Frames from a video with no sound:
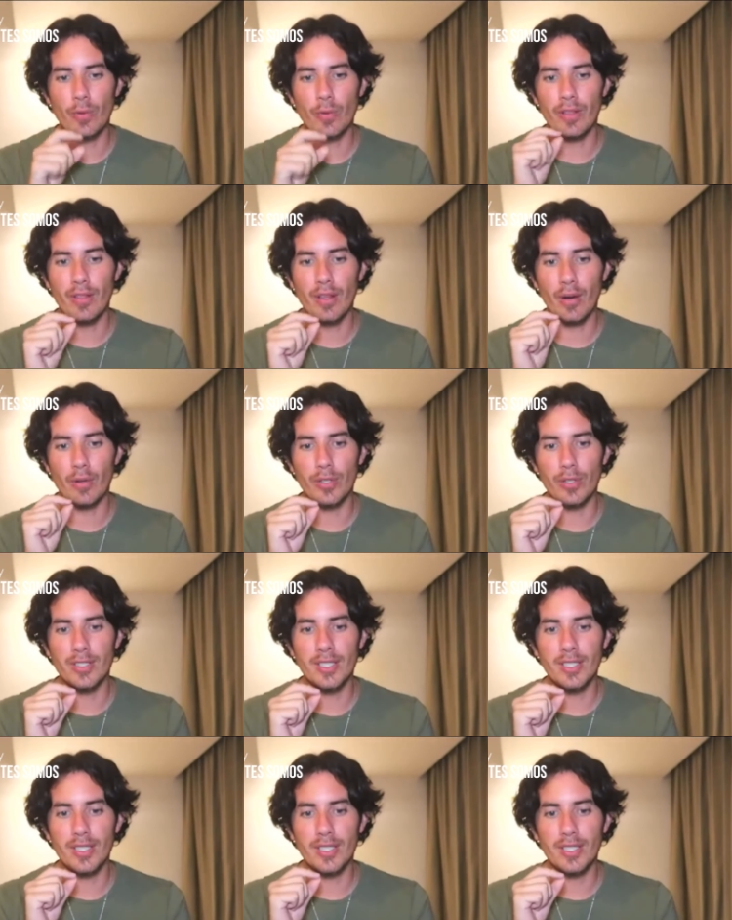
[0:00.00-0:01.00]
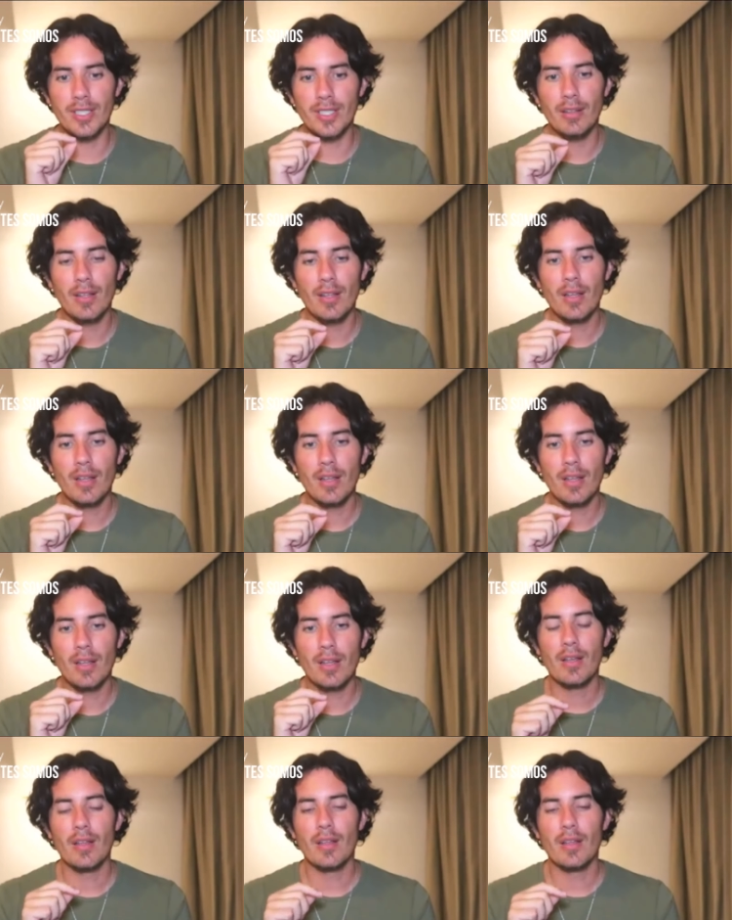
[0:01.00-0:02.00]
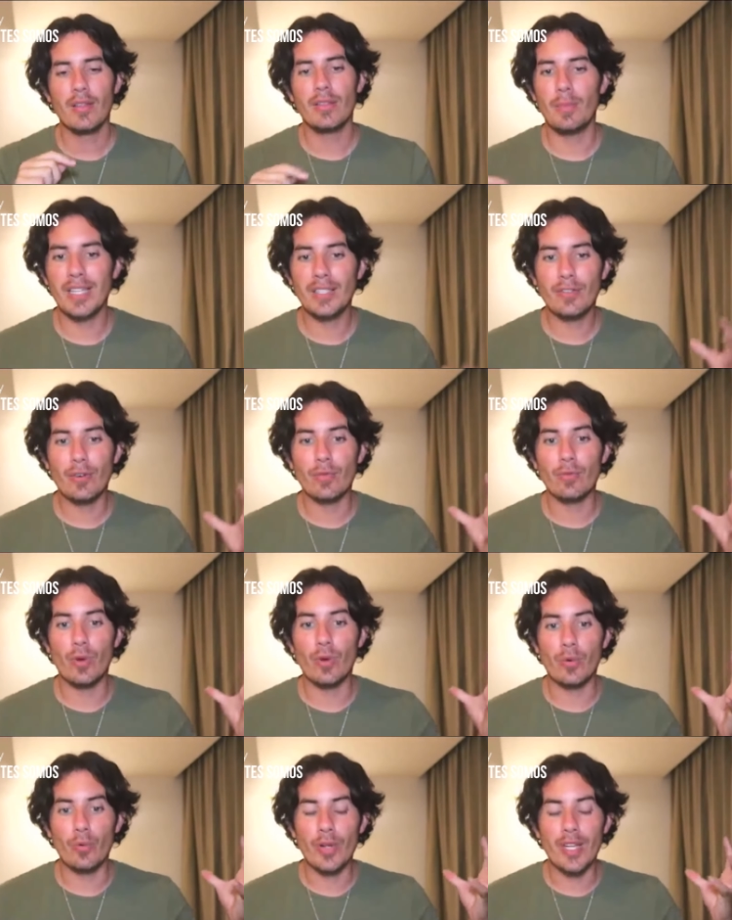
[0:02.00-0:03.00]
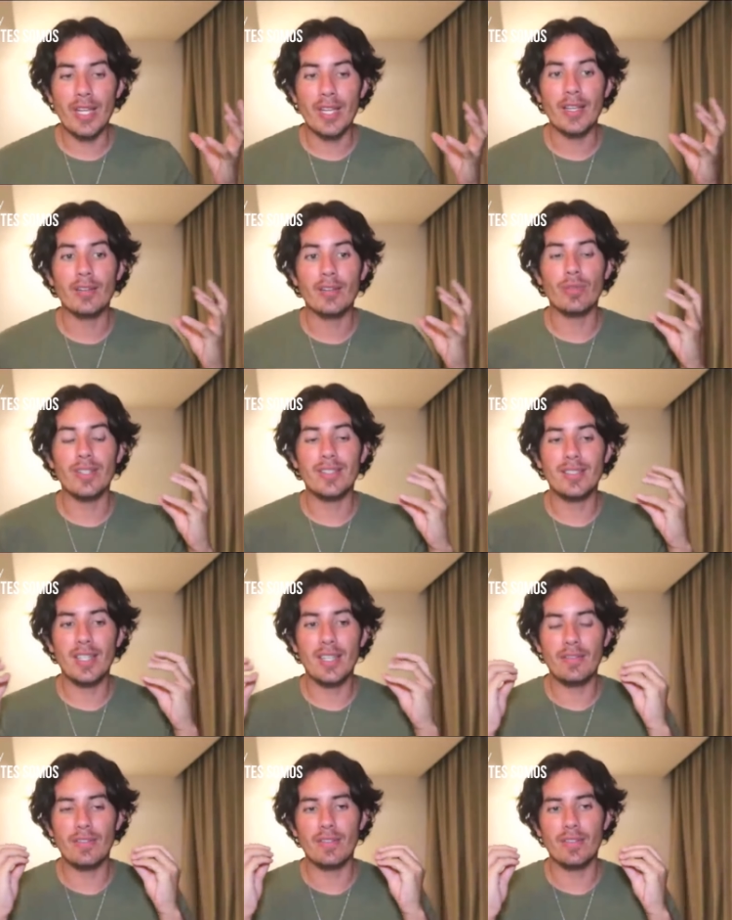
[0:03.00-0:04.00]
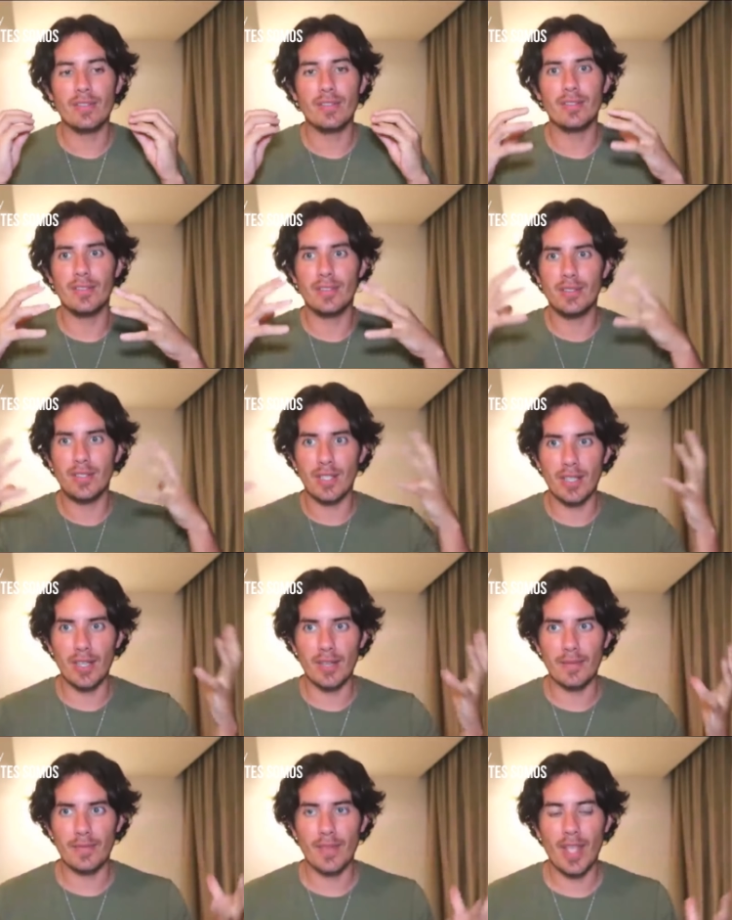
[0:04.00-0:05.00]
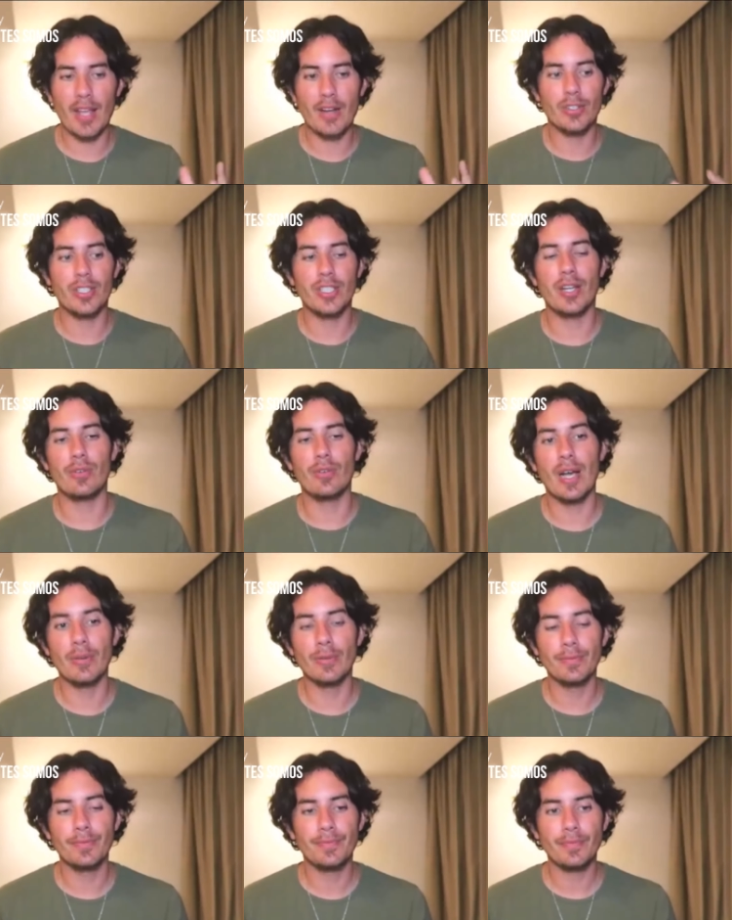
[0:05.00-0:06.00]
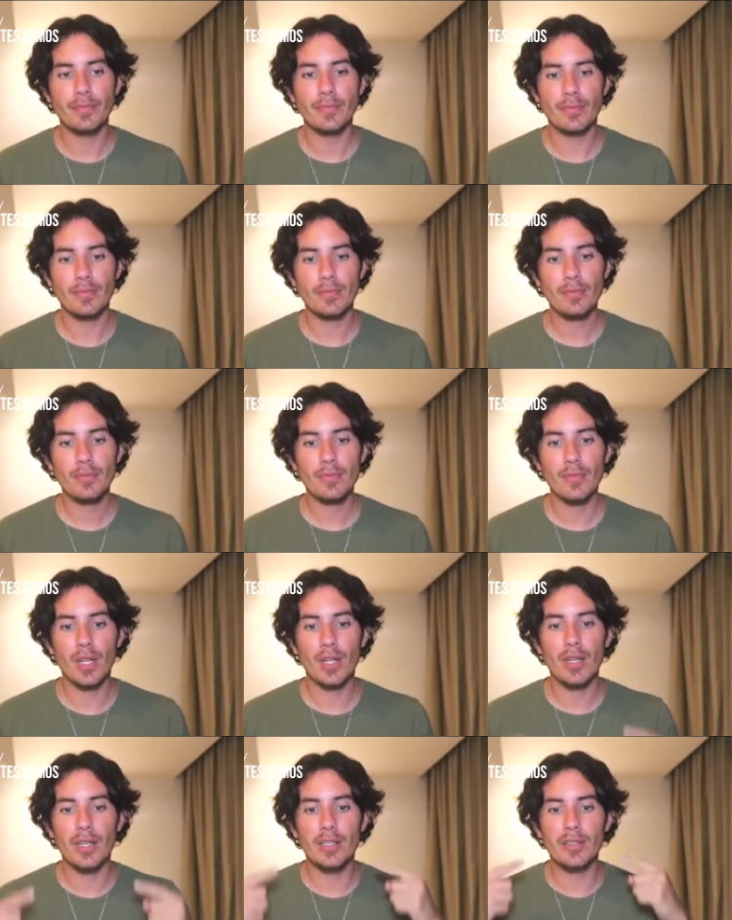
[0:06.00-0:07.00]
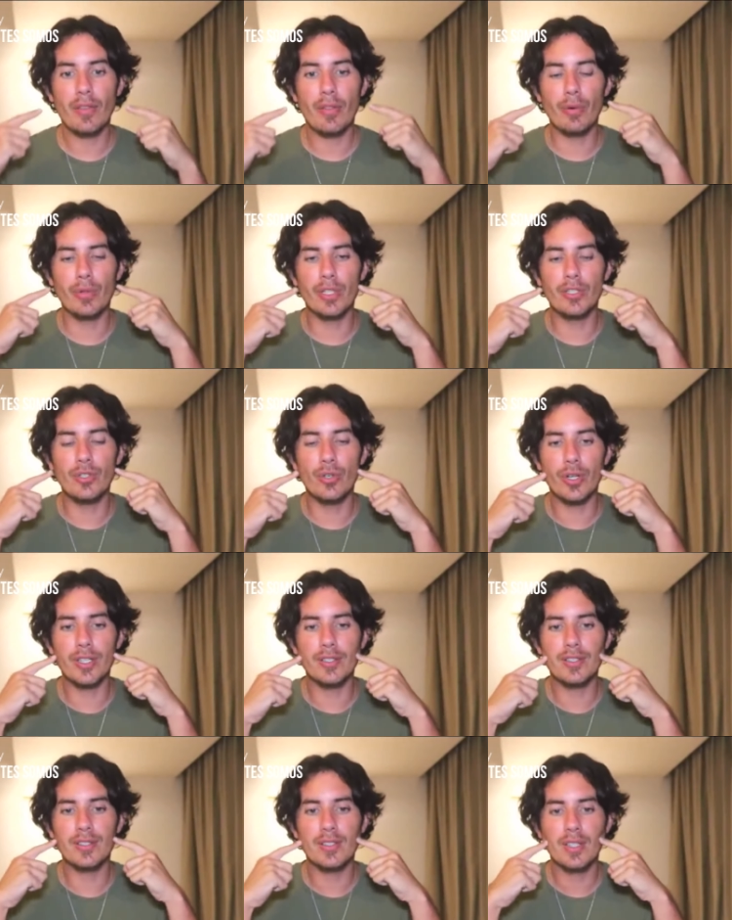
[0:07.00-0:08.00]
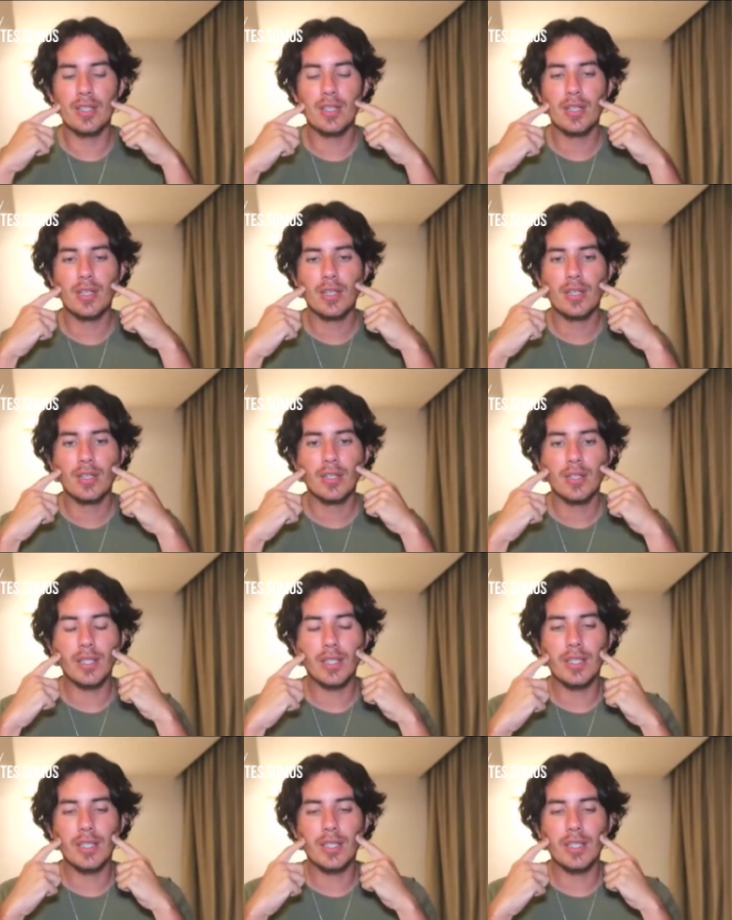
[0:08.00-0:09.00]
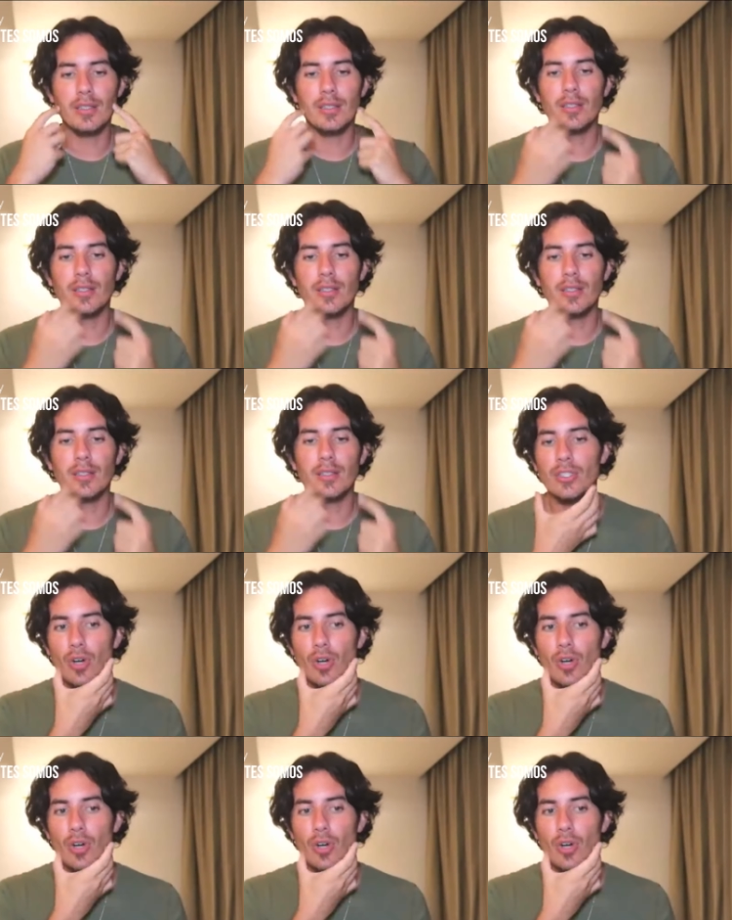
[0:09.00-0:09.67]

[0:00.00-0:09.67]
with our teeth, the place from where we receive the energy around is through the joints in jaw.